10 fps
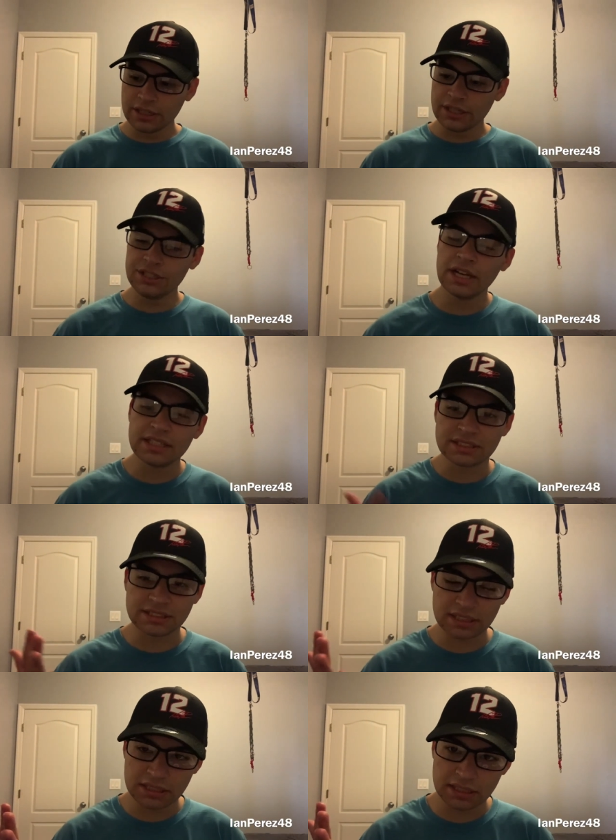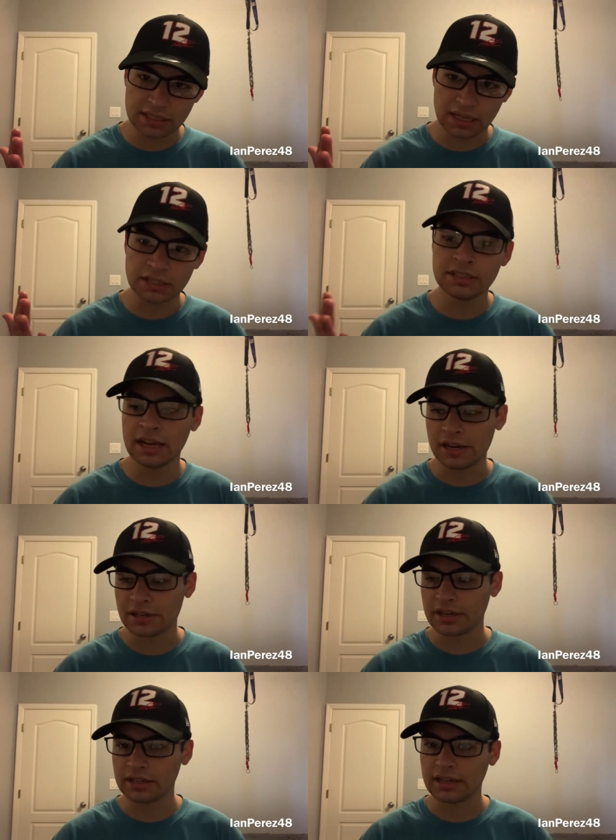Yes,
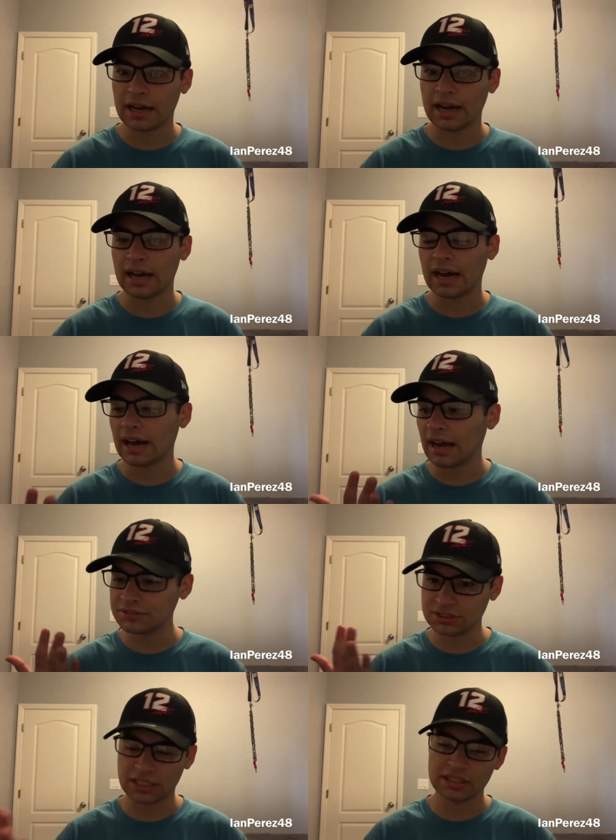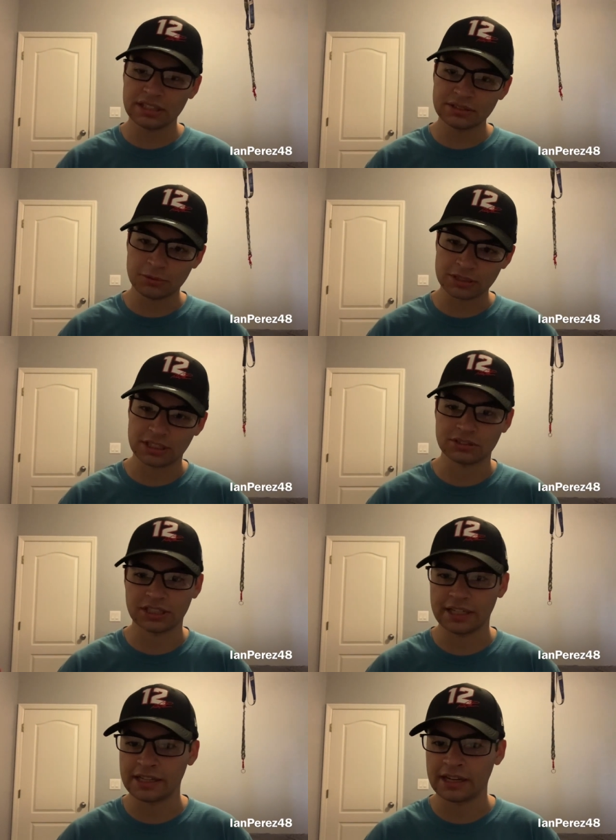again, I've said this once, I'll
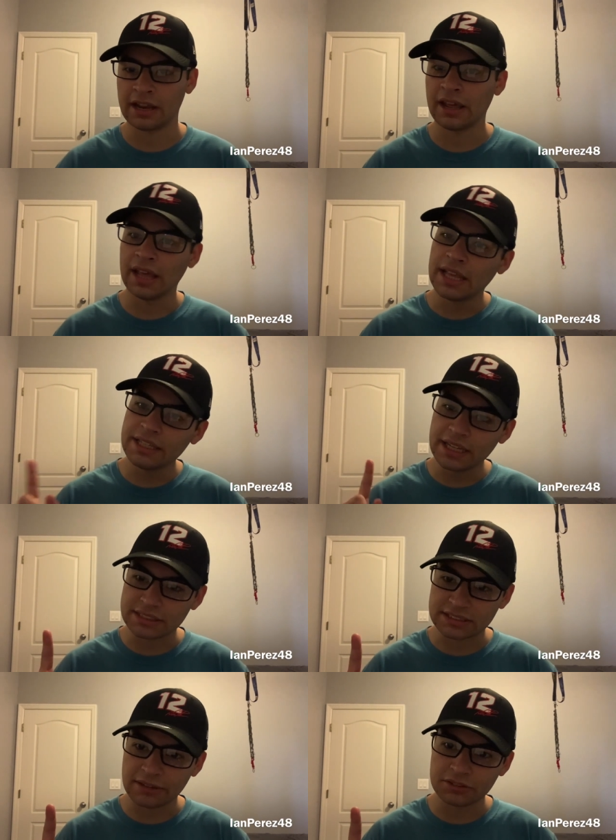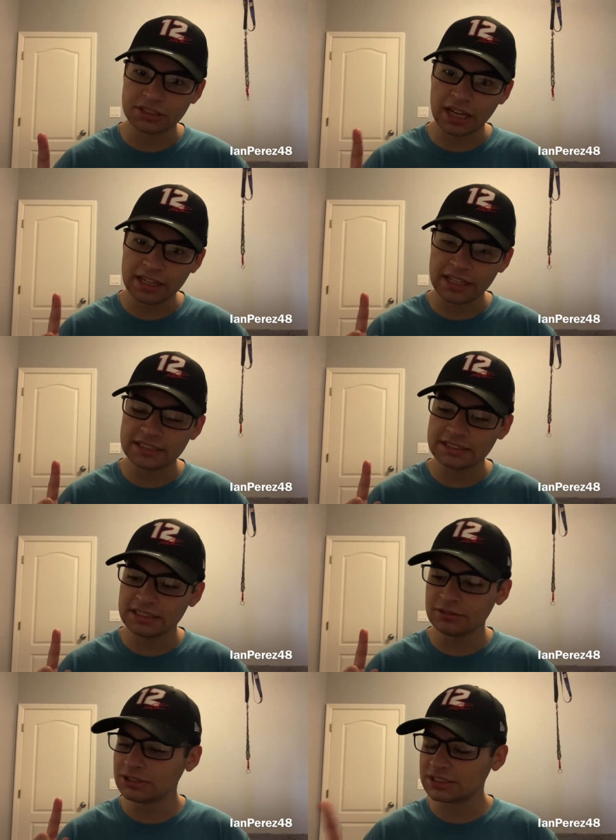say it again. Yes, it was not, in,
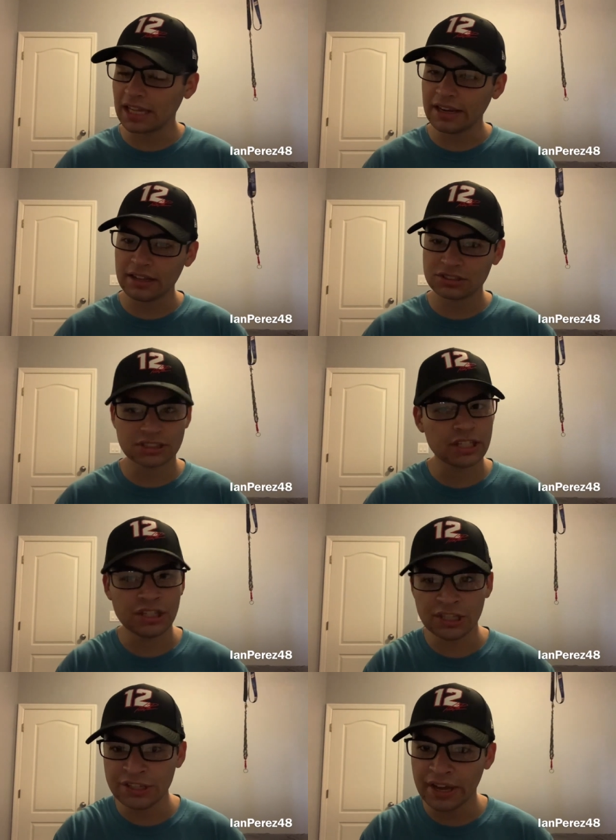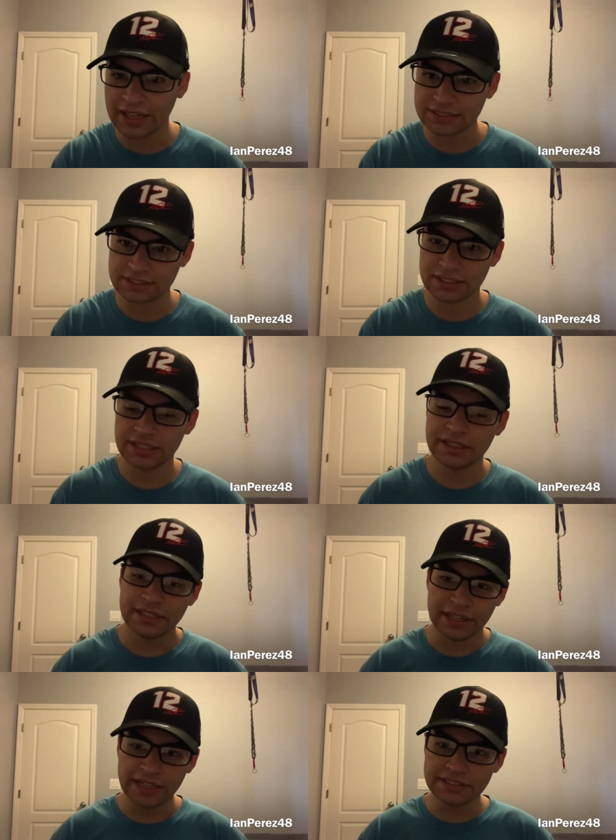Stenhouse did not
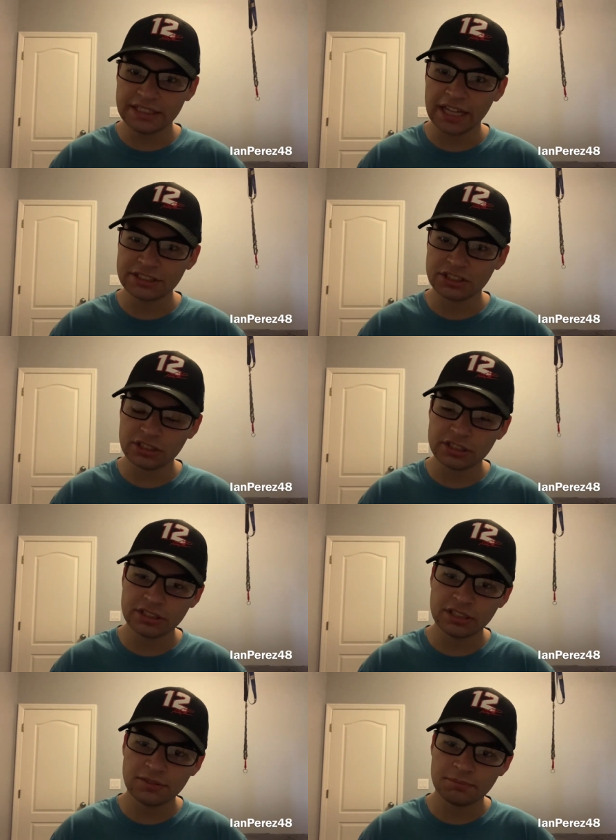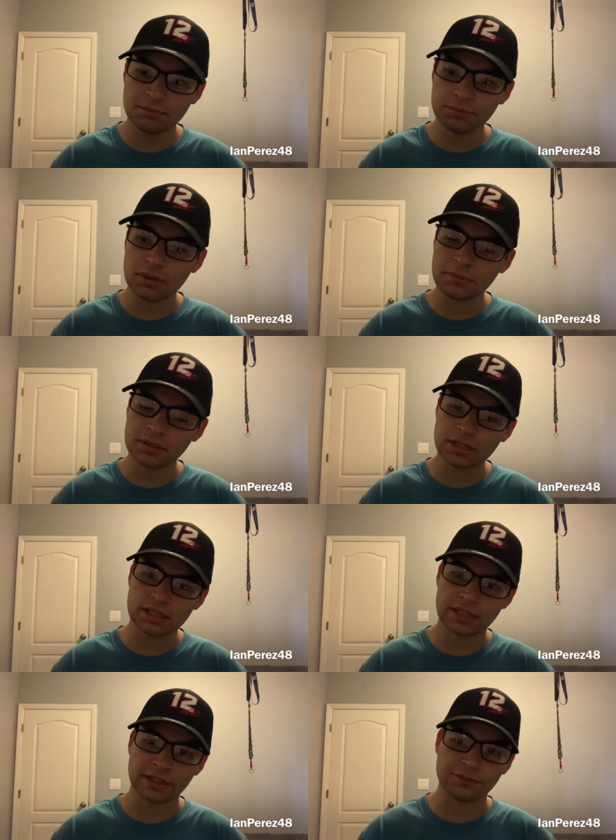intentionally give
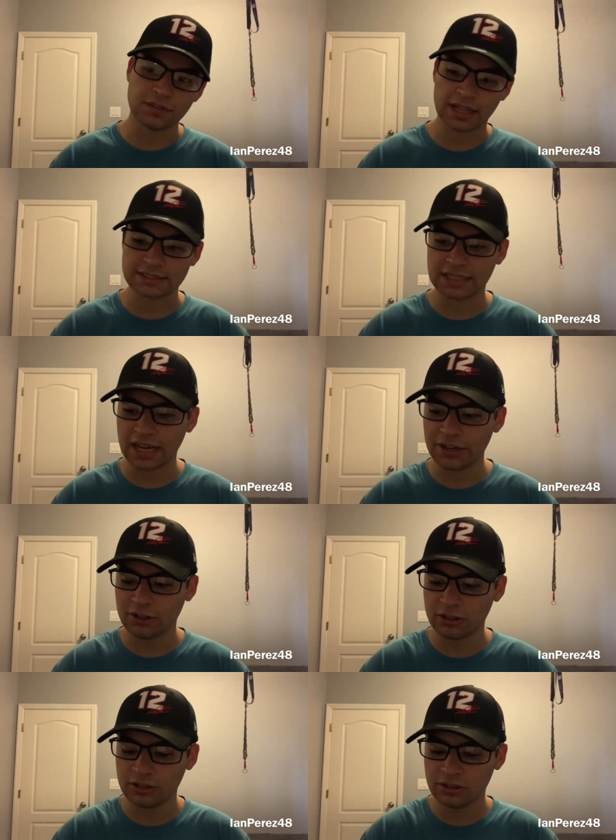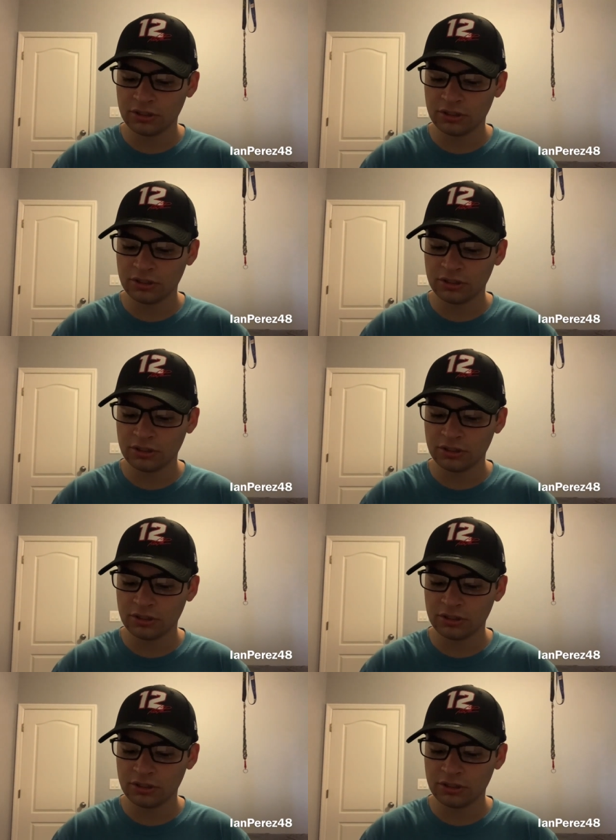Bubba a flat tire.